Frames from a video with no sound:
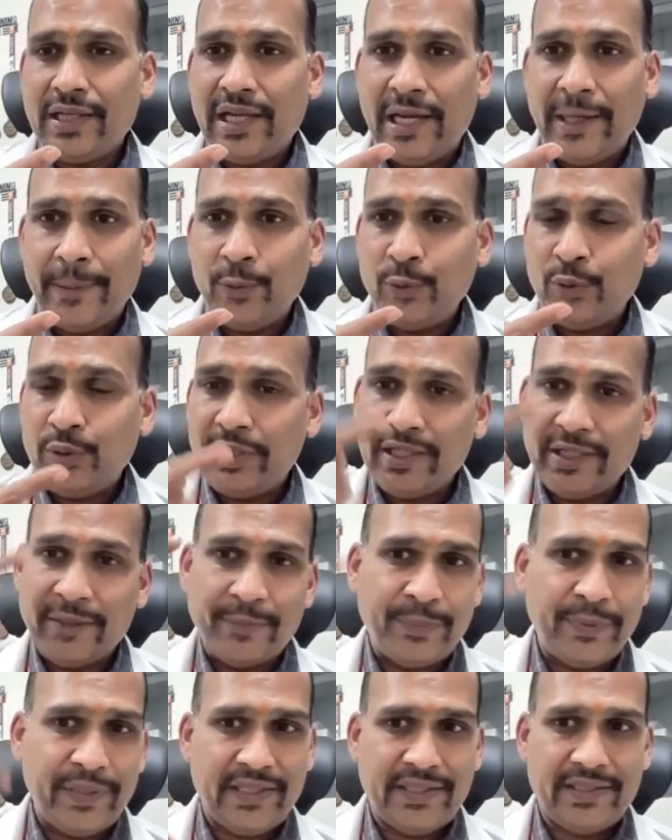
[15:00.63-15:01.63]
have to
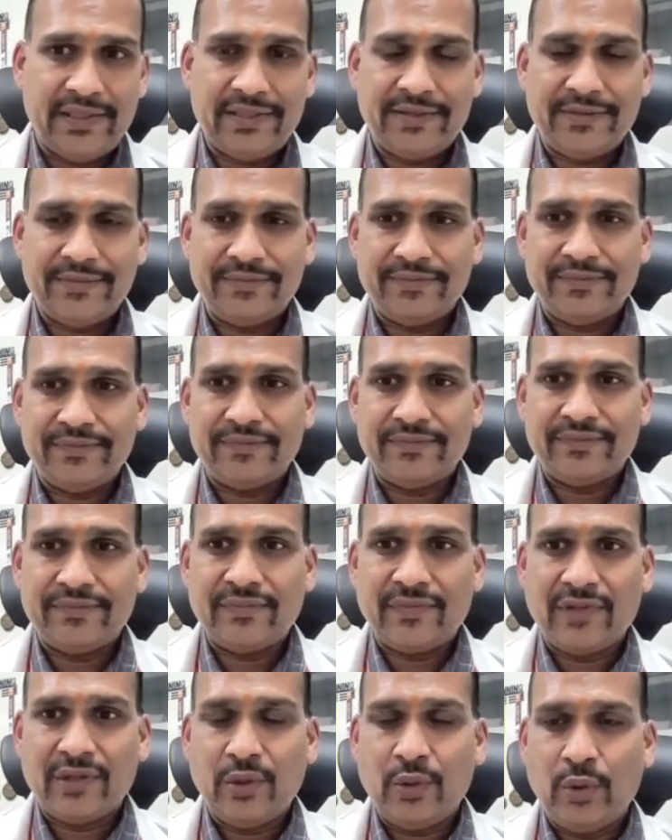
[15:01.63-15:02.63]
take breath.
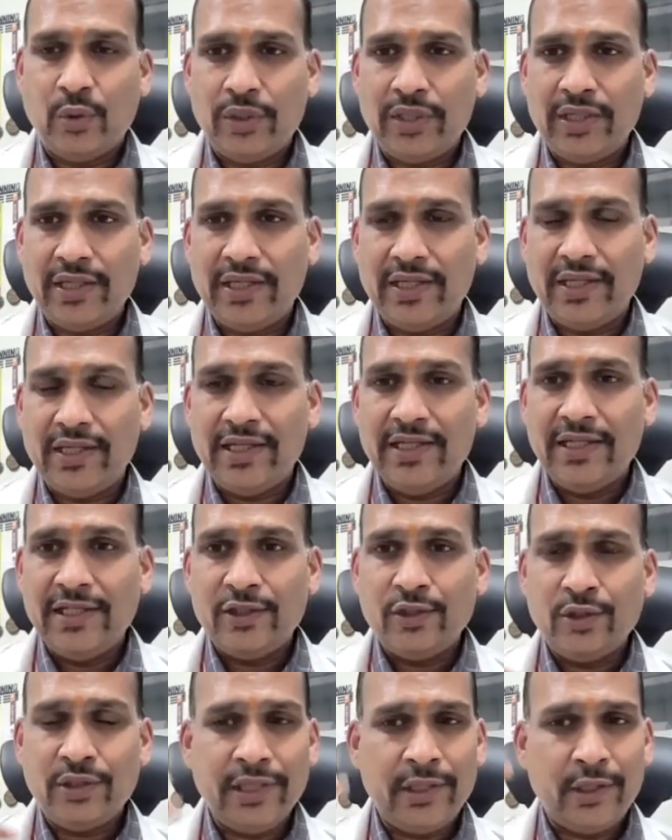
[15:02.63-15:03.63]
Okay,
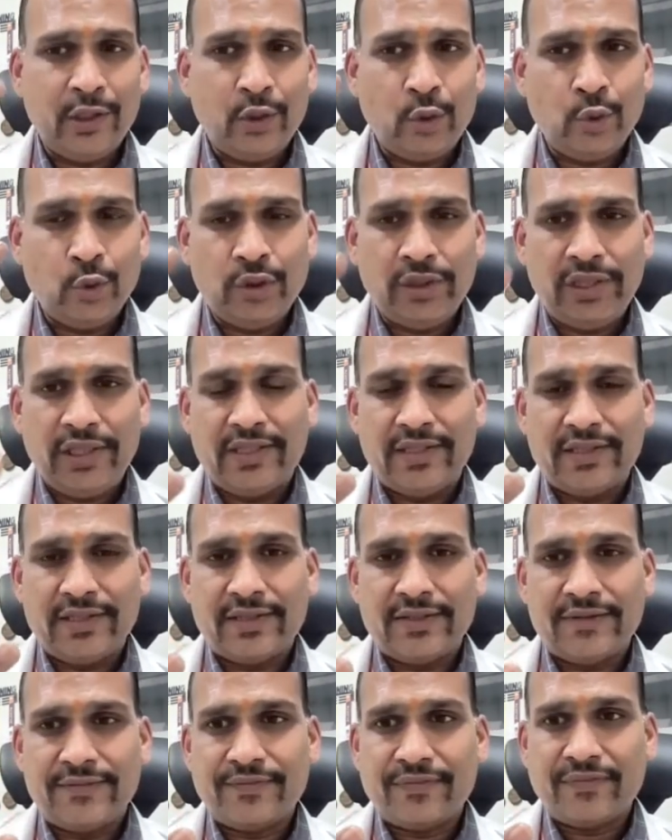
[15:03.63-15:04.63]
so there are two
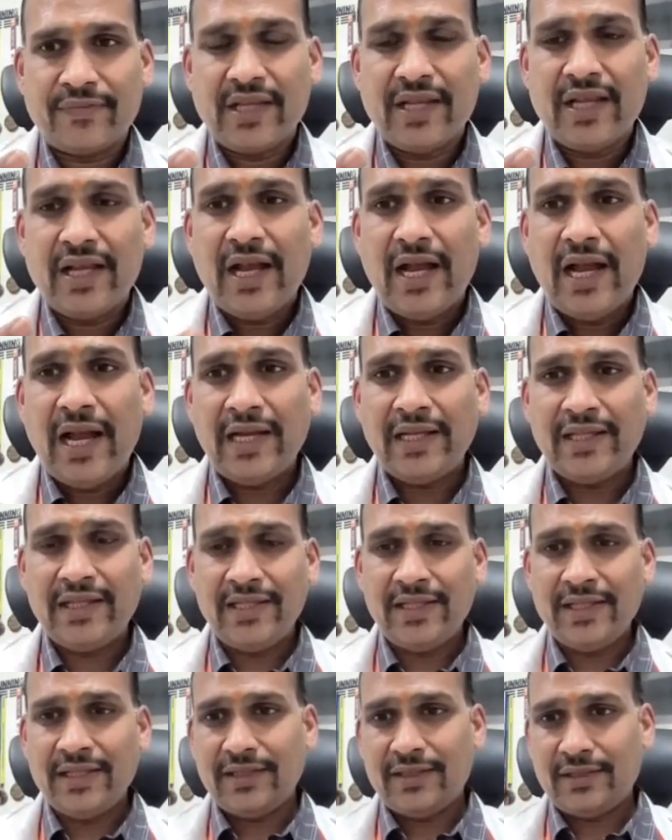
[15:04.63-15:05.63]
things.
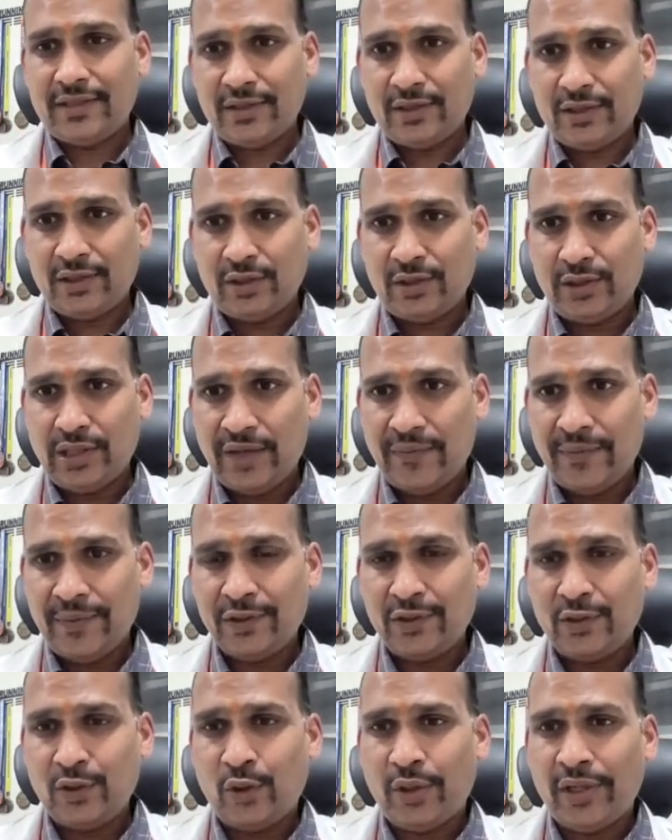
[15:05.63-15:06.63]
Either our
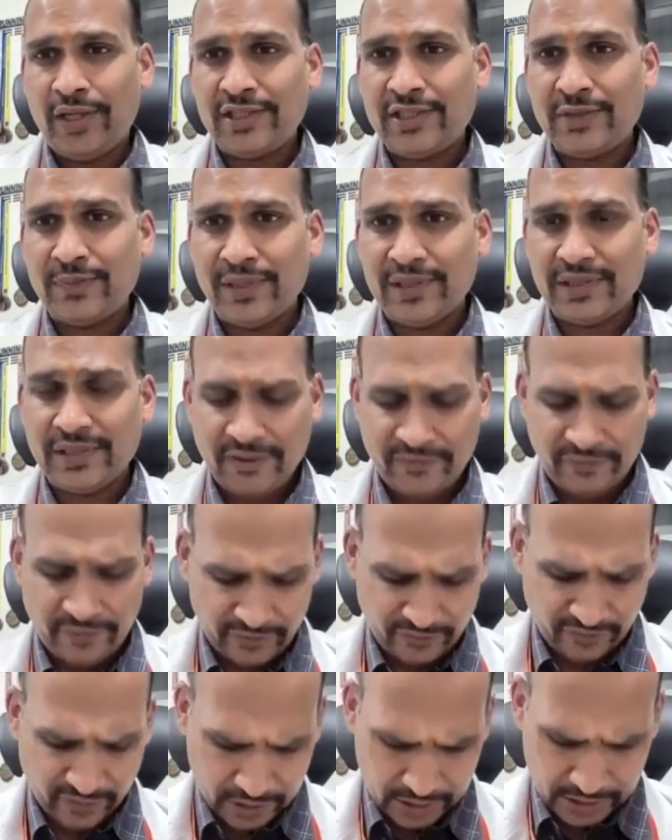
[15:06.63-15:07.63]
thorax muscle will
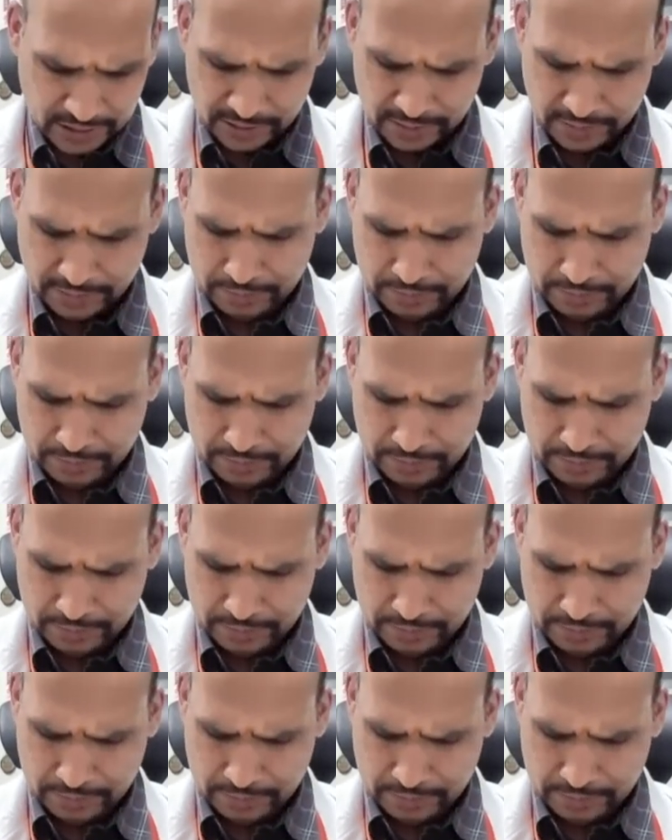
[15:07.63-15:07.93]
work,